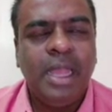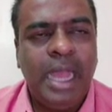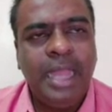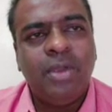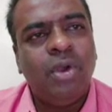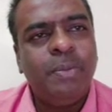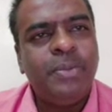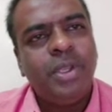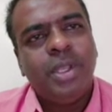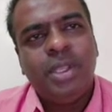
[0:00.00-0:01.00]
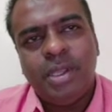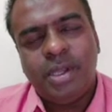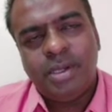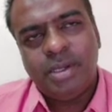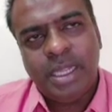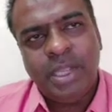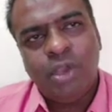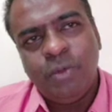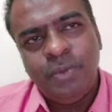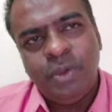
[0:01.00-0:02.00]
I hope you
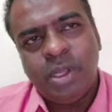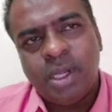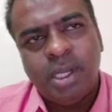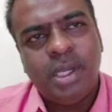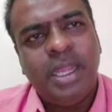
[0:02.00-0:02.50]
are all